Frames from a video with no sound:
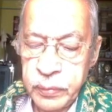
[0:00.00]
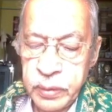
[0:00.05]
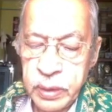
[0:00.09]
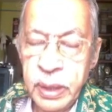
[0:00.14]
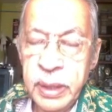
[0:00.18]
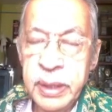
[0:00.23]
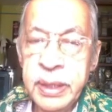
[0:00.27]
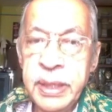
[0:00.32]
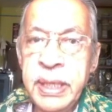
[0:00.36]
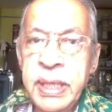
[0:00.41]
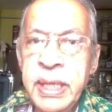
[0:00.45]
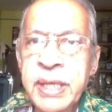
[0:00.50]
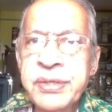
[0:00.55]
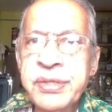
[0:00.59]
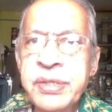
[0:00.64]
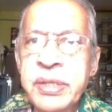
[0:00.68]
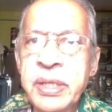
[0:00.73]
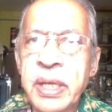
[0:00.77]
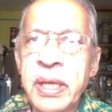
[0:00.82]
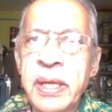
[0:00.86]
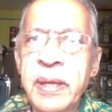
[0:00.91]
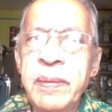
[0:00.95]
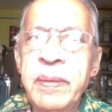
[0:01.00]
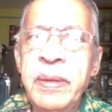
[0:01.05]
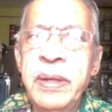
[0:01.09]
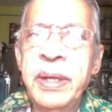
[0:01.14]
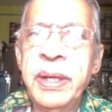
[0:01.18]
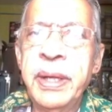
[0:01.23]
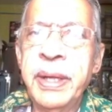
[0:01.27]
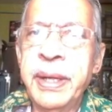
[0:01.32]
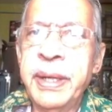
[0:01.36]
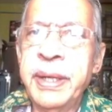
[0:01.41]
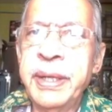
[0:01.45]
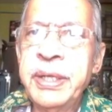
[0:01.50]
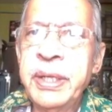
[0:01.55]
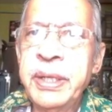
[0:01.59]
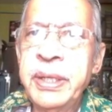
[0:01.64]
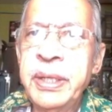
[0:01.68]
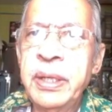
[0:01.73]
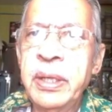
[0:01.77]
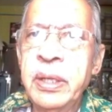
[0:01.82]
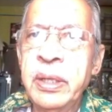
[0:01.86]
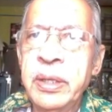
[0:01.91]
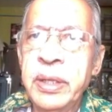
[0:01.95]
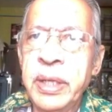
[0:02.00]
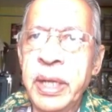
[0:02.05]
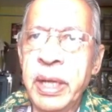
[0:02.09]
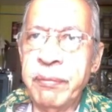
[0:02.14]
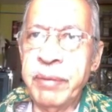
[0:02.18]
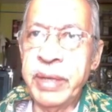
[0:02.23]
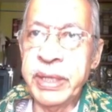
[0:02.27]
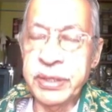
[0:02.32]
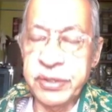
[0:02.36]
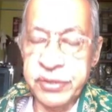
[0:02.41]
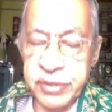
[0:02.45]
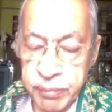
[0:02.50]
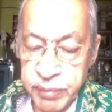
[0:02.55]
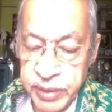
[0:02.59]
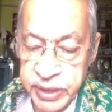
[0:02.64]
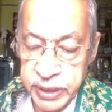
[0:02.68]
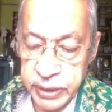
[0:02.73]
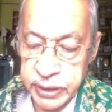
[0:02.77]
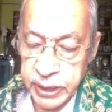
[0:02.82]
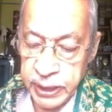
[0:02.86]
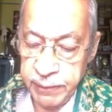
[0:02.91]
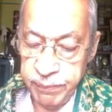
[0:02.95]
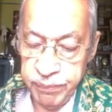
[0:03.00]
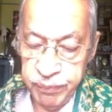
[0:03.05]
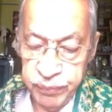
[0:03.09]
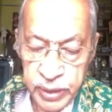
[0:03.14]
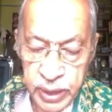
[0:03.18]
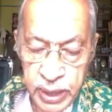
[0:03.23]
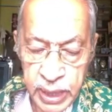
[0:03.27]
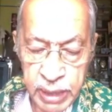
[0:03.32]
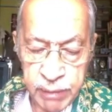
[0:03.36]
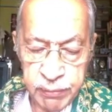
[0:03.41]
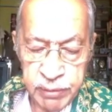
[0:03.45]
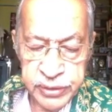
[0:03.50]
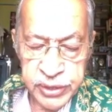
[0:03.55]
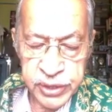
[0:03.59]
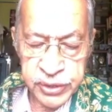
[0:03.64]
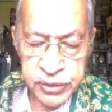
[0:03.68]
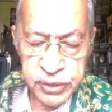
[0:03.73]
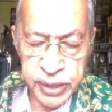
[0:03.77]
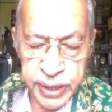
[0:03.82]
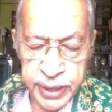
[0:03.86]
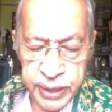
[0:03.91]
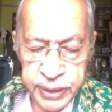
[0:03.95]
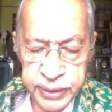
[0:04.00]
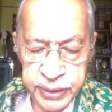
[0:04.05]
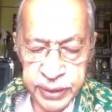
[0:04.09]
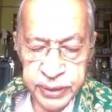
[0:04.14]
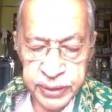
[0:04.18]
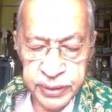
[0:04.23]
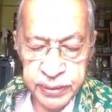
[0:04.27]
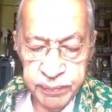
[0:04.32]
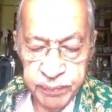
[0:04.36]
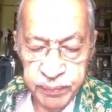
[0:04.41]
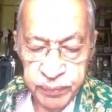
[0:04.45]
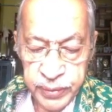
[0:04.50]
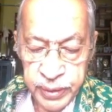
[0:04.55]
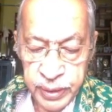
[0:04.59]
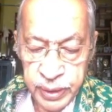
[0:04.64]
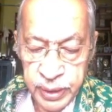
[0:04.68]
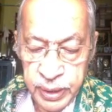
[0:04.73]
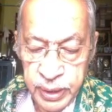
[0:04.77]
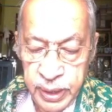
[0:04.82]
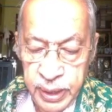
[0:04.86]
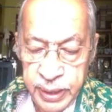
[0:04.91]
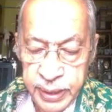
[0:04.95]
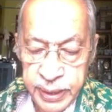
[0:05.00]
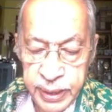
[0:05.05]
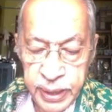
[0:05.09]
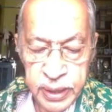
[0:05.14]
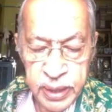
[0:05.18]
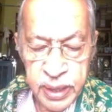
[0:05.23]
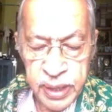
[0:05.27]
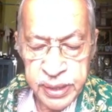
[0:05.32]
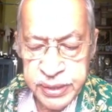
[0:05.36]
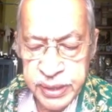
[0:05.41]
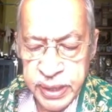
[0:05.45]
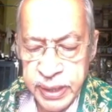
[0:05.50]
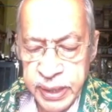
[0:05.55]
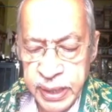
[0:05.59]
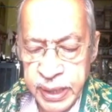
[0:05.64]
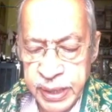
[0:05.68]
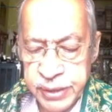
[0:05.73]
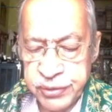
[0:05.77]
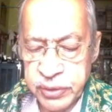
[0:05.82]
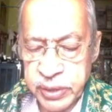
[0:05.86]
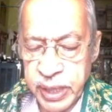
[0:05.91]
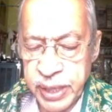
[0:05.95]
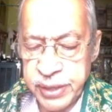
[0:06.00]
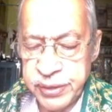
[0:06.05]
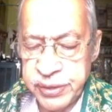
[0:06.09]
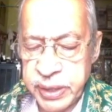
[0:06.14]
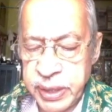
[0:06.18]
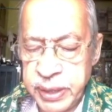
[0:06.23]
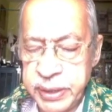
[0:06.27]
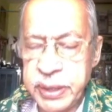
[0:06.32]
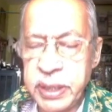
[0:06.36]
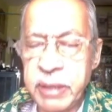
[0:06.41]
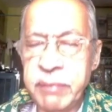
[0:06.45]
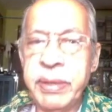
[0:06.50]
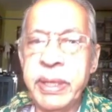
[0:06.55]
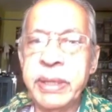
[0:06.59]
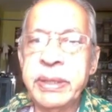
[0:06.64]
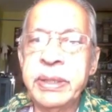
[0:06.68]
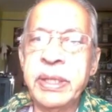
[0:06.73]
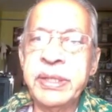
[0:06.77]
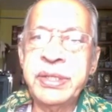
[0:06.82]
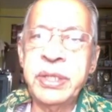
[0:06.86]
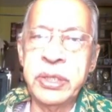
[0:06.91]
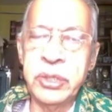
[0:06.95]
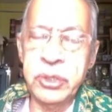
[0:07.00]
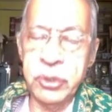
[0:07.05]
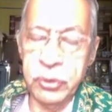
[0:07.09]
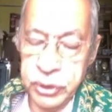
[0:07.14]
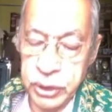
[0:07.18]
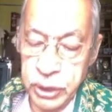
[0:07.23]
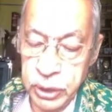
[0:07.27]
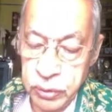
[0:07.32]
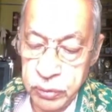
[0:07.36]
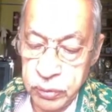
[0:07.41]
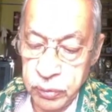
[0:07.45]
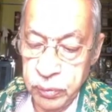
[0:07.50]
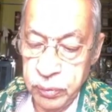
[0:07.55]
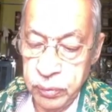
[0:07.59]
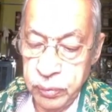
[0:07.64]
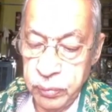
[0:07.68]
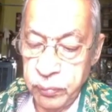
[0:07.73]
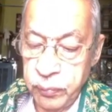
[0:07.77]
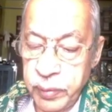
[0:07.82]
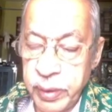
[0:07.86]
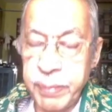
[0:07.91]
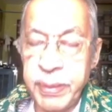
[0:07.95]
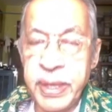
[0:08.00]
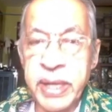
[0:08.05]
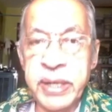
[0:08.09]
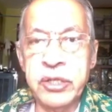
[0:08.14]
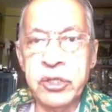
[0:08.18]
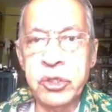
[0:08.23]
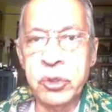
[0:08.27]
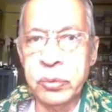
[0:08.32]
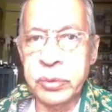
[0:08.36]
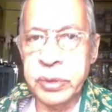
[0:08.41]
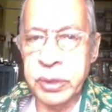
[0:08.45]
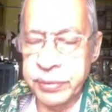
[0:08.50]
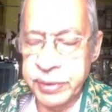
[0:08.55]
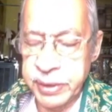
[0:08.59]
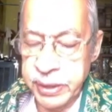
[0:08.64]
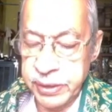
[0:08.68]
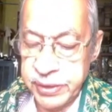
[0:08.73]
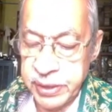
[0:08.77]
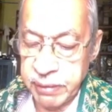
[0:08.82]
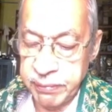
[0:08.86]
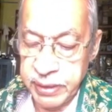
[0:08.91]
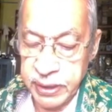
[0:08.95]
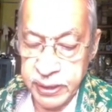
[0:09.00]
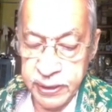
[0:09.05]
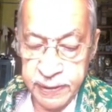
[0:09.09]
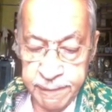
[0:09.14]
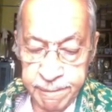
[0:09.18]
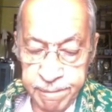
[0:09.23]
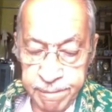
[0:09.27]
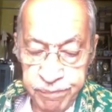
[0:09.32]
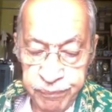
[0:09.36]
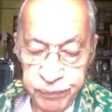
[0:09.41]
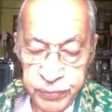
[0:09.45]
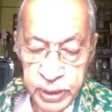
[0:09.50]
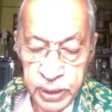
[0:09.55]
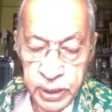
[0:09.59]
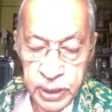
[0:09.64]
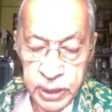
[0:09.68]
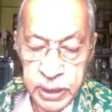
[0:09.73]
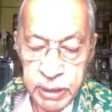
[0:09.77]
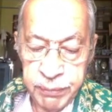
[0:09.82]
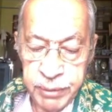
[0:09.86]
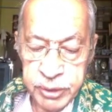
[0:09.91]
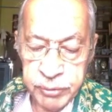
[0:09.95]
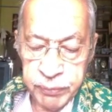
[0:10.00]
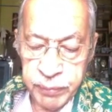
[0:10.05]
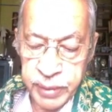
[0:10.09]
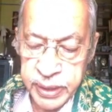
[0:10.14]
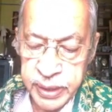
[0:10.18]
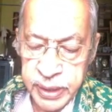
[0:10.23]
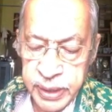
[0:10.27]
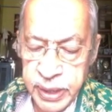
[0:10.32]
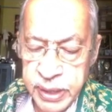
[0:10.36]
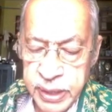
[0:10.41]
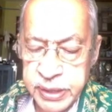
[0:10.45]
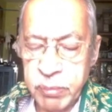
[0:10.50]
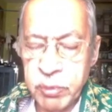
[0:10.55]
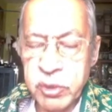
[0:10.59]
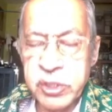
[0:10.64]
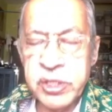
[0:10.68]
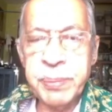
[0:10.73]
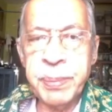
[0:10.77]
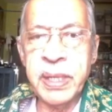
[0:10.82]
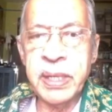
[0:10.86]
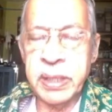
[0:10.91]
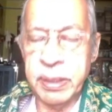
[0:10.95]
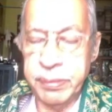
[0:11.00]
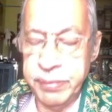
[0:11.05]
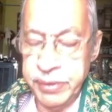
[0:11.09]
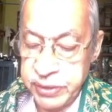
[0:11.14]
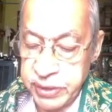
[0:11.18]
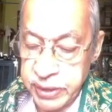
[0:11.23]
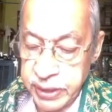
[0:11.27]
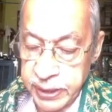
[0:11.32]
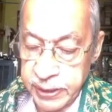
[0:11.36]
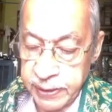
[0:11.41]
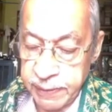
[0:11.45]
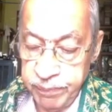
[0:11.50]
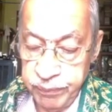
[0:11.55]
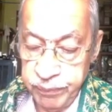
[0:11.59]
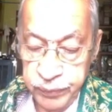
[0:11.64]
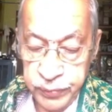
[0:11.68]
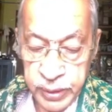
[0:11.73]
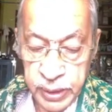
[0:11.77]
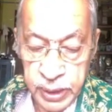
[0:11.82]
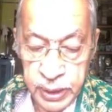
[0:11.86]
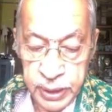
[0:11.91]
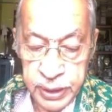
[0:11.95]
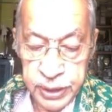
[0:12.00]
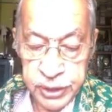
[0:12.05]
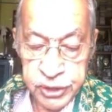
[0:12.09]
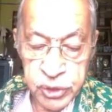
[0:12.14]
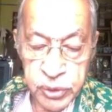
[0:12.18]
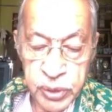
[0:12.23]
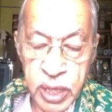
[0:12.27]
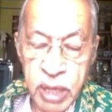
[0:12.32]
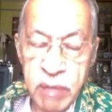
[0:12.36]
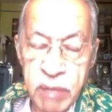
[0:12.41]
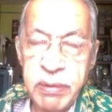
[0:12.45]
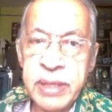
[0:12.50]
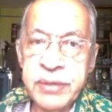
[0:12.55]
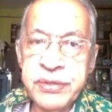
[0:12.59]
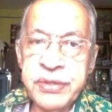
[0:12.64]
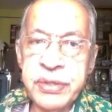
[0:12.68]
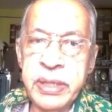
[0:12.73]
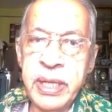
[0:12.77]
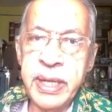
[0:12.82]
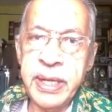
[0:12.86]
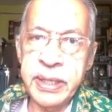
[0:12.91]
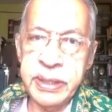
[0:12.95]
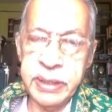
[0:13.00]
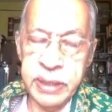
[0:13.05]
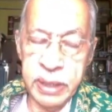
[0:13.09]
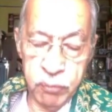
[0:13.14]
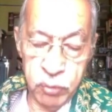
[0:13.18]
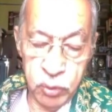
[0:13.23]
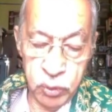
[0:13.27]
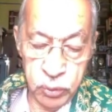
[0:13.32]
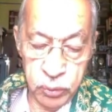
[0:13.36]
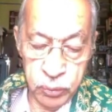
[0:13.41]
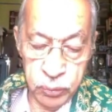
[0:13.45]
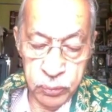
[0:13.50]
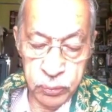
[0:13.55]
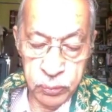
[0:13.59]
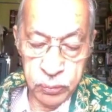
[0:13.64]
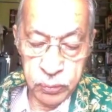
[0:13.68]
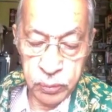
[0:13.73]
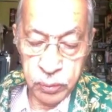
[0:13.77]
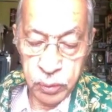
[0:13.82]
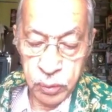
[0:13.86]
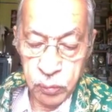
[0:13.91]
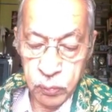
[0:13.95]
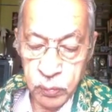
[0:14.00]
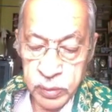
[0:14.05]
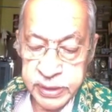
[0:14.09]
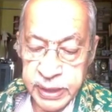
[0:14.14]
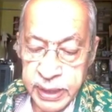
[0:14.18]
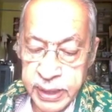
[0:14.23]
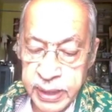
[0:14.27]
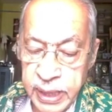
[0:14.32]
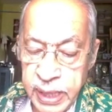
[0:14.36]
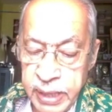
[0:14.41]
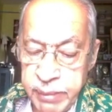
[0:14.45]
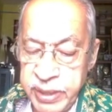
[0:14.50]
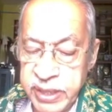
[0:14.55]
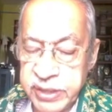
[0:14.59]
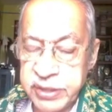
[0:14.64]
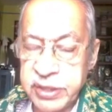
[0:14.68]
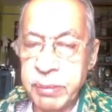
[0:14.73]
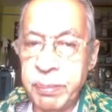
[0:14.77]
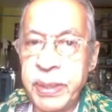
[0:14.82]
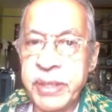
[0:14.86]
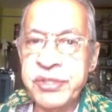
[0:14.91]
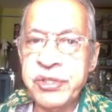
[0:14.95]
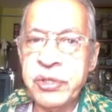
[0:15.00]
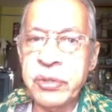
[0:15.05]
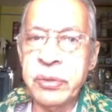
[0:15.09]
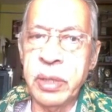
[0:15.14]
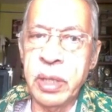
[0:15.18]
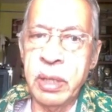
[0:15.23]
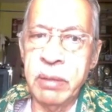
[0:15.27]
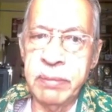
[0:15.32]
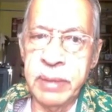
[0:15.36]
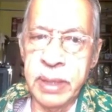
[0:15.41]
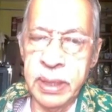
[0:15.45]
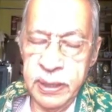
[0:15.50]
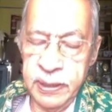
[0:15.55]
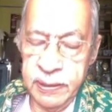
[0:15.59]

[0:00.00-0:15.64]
he has uh, written uh, Veda Samhita. I will just narrate it. Rangacharya has translated Vedas into Telugu way back in 2007. He was working as a municipal commissioner. His novel Chillara Devudu was acclaimed as the best novel